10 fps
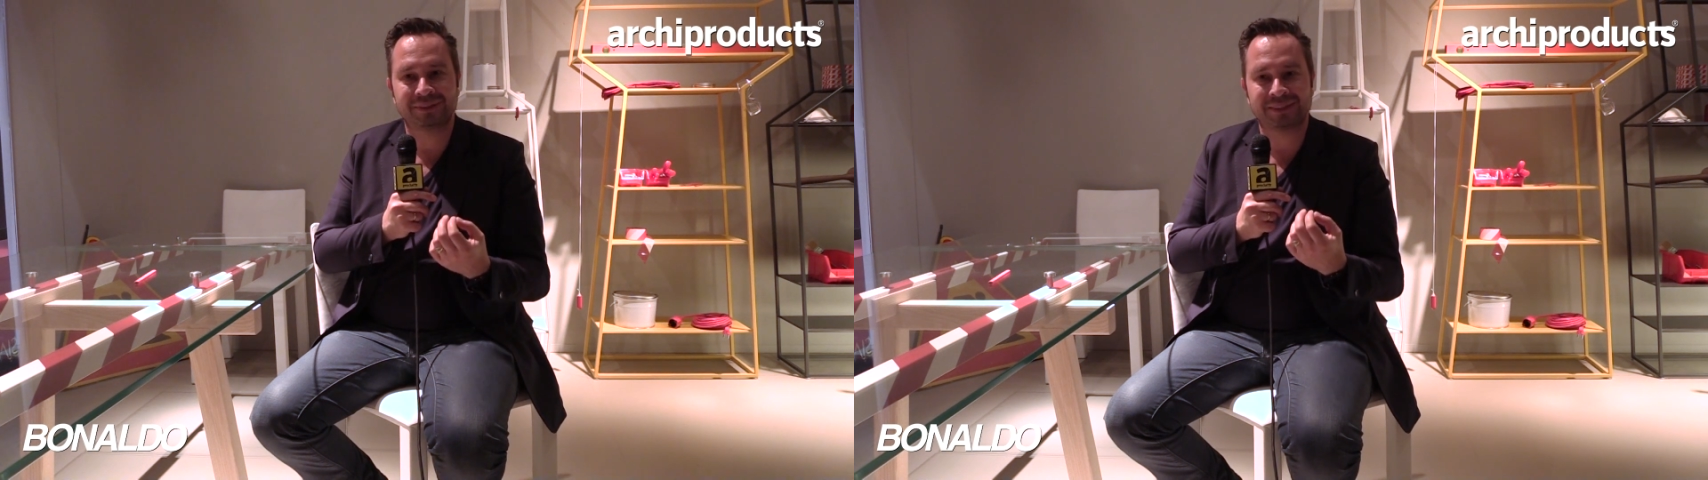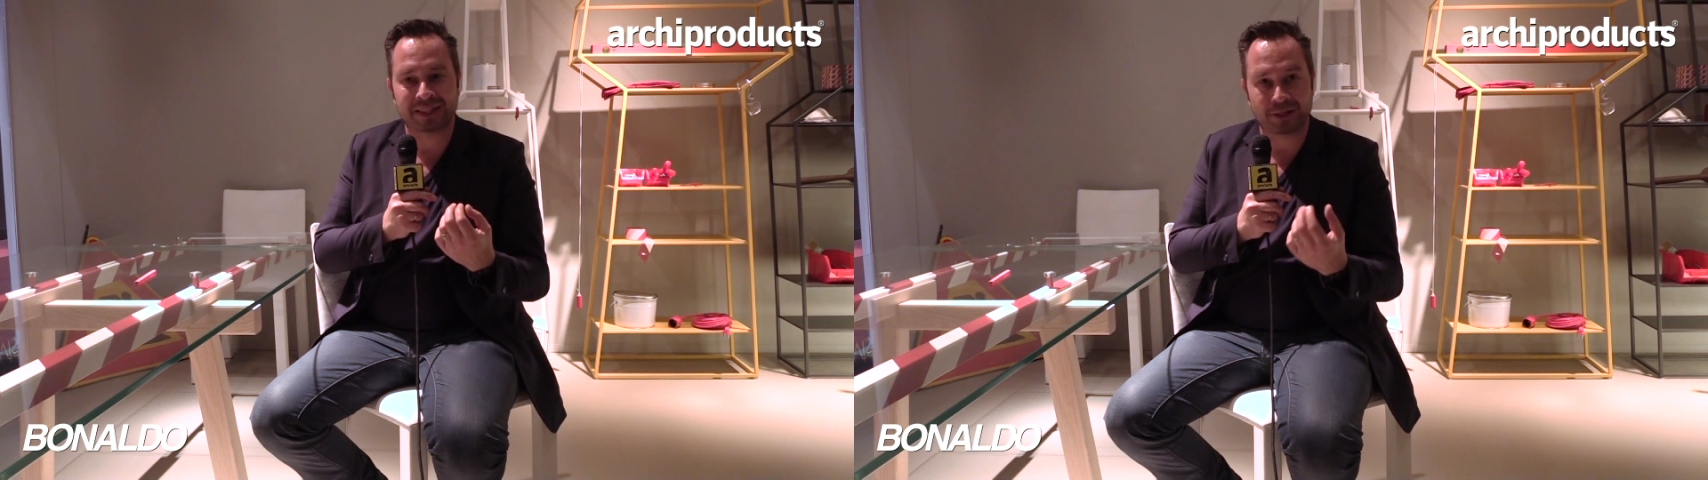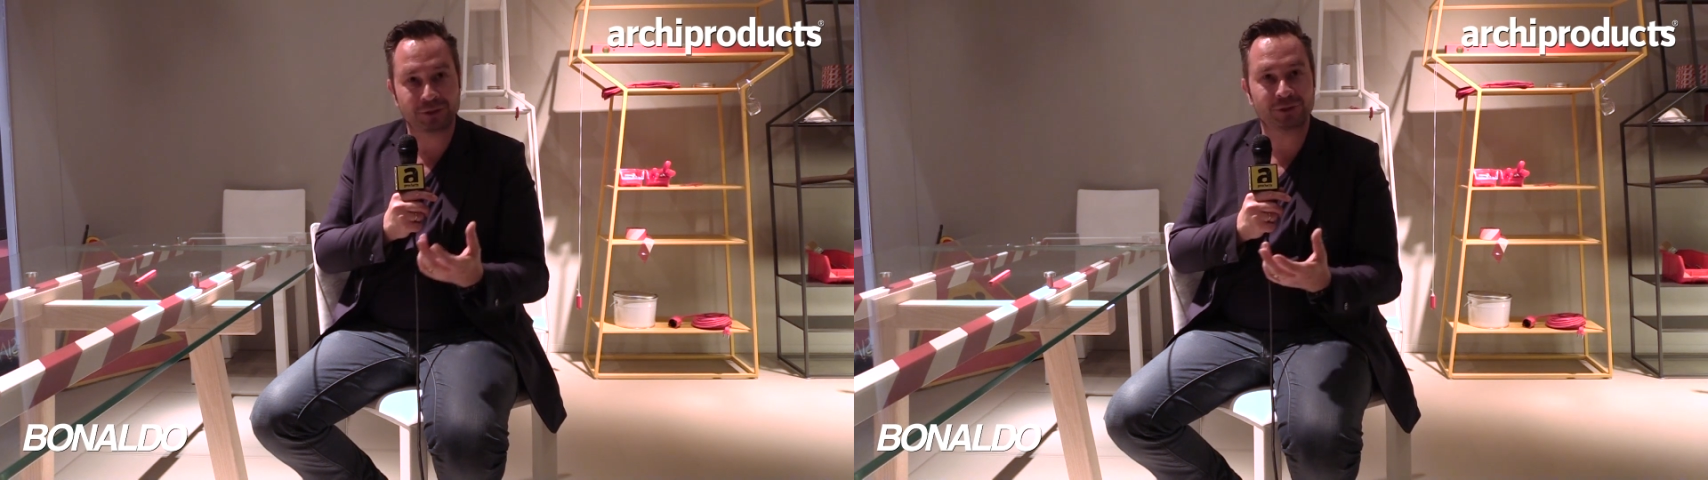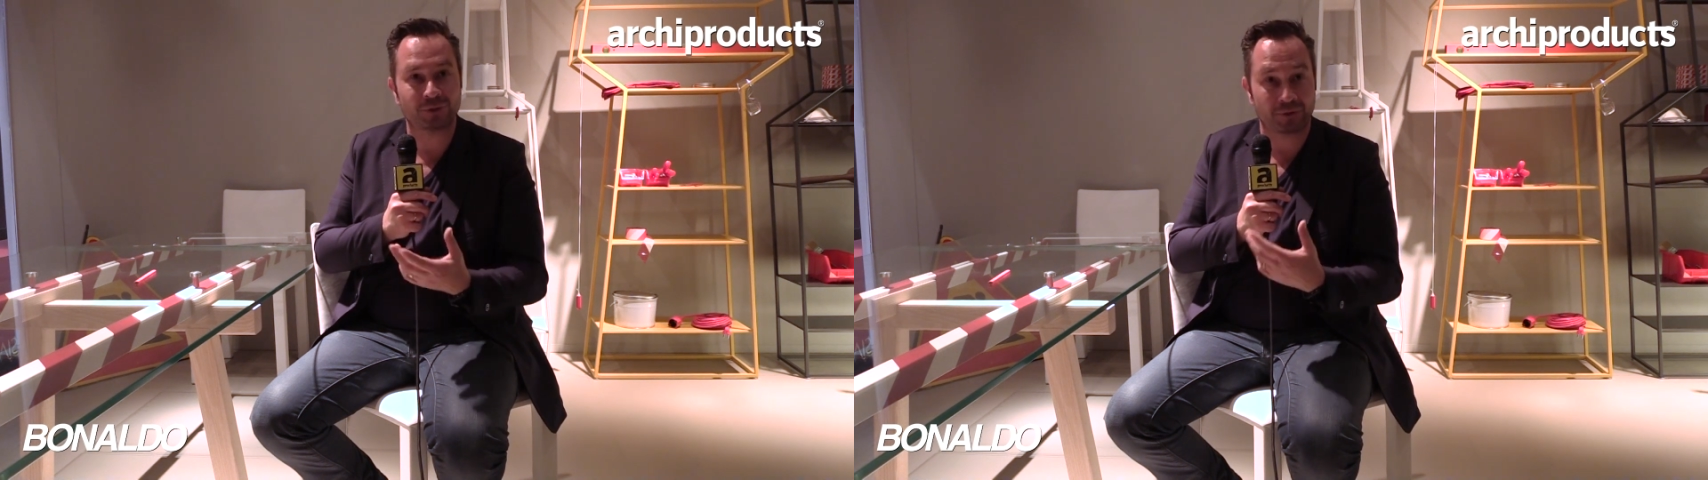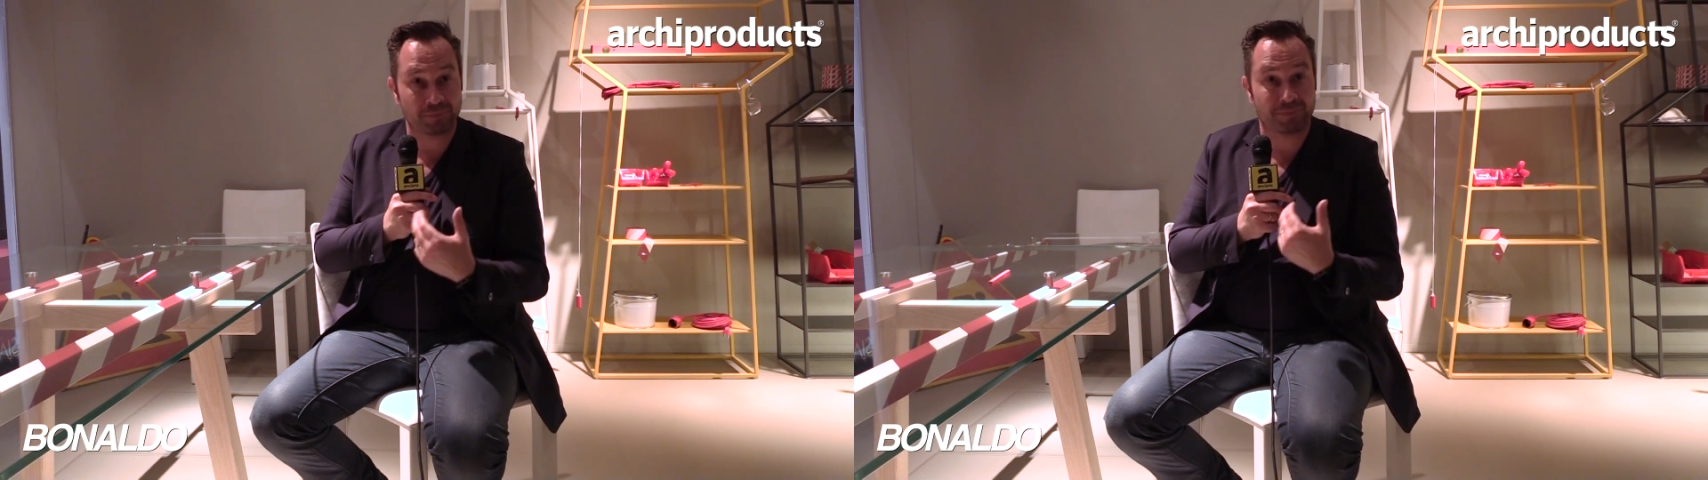tell a
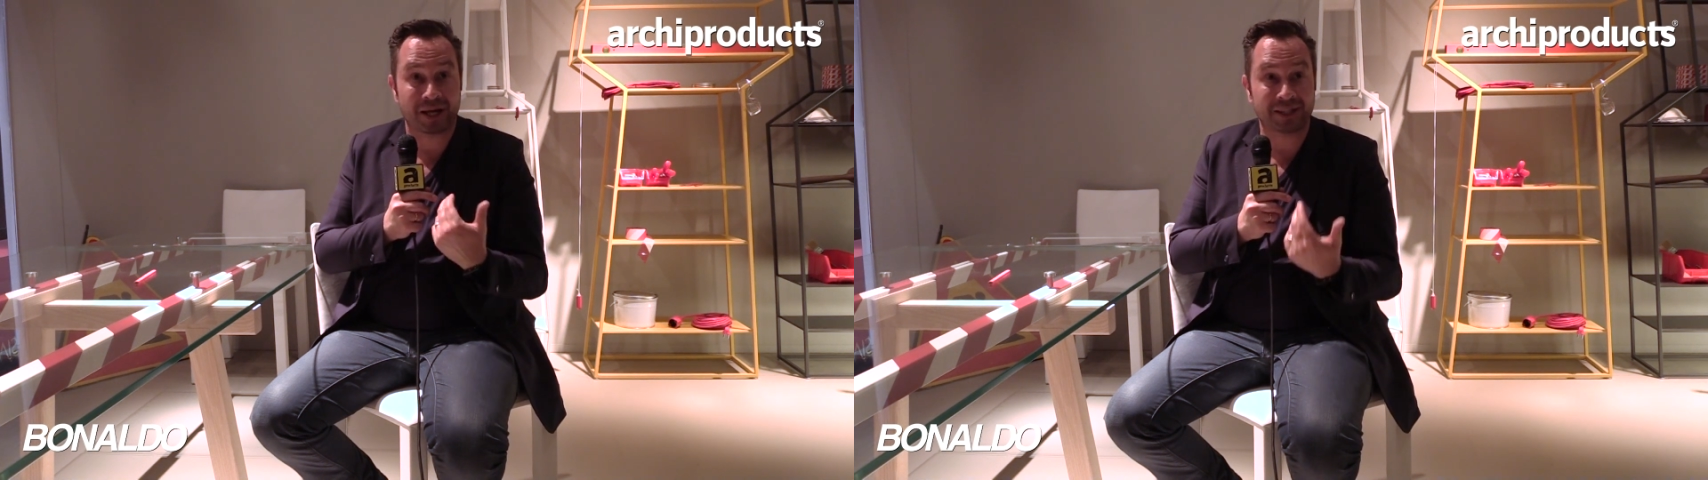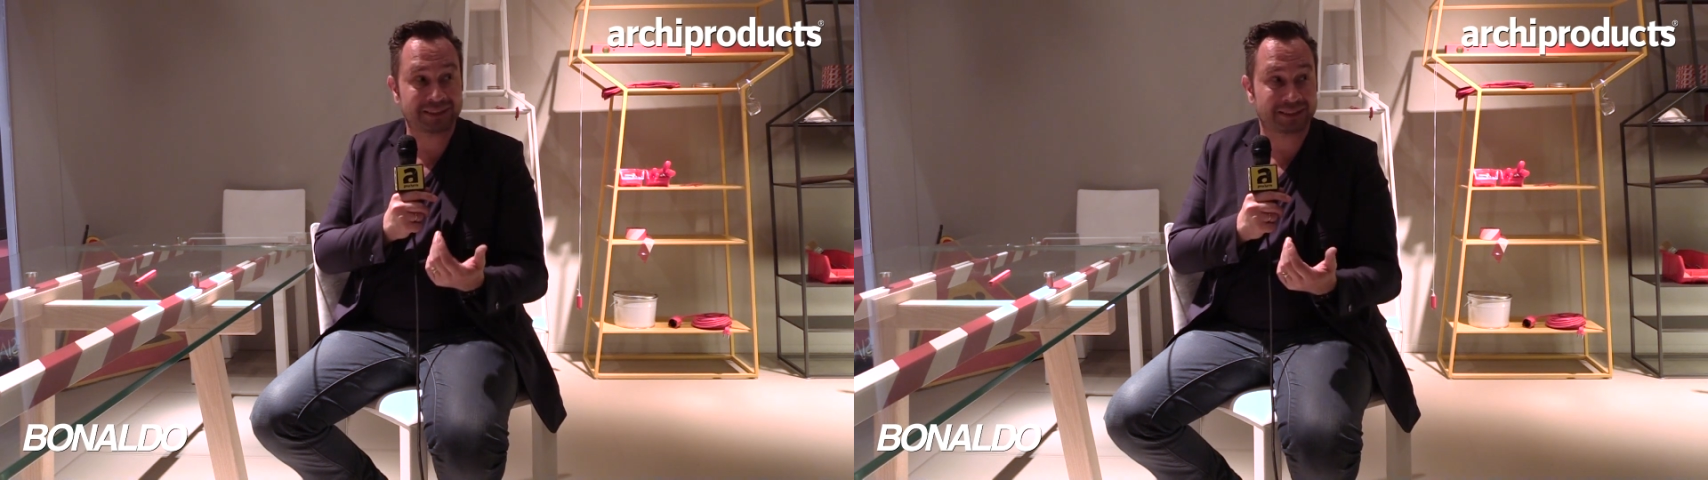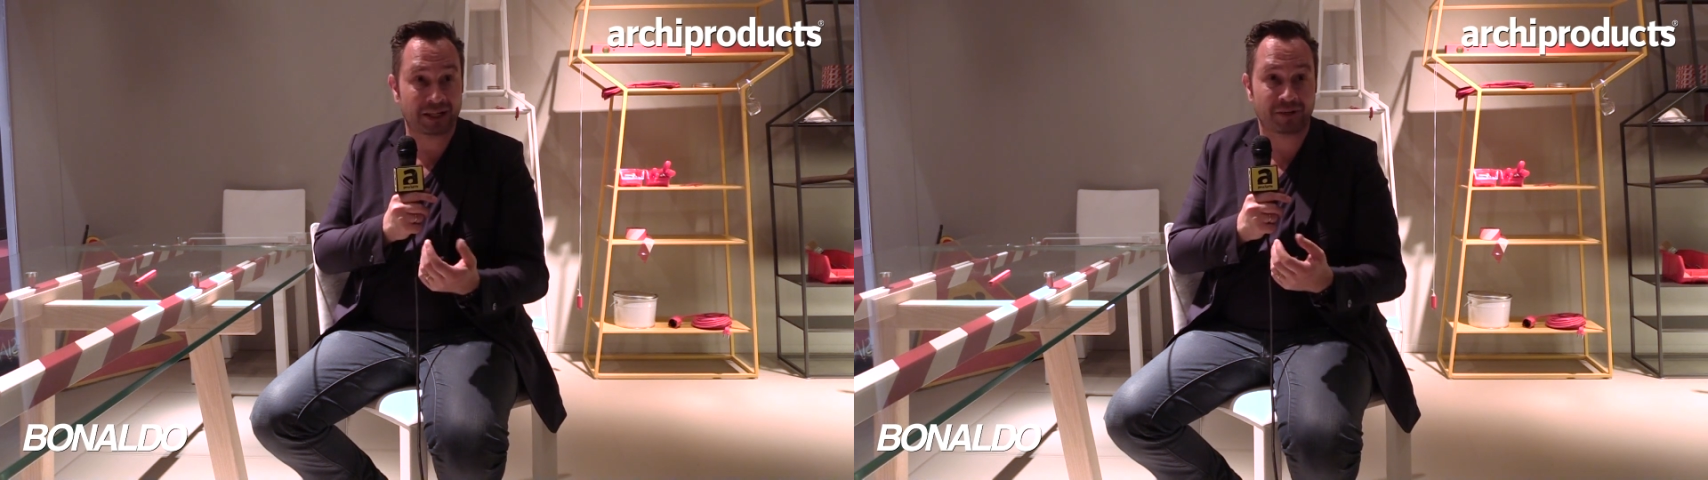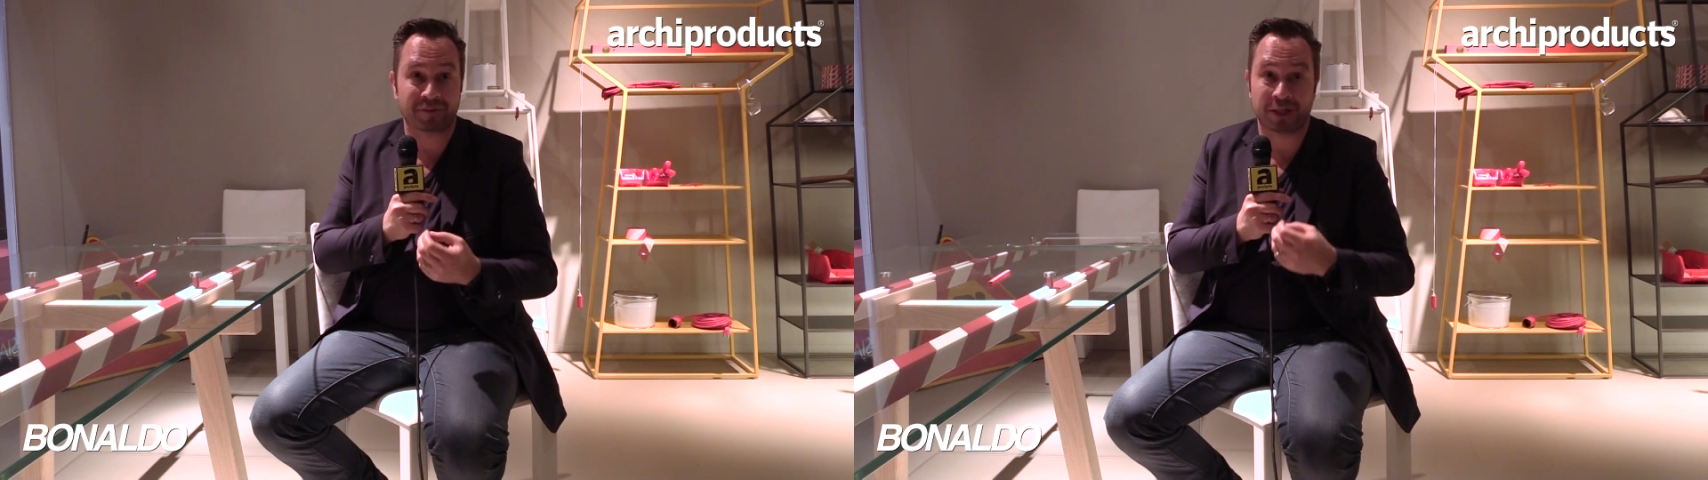story by itself,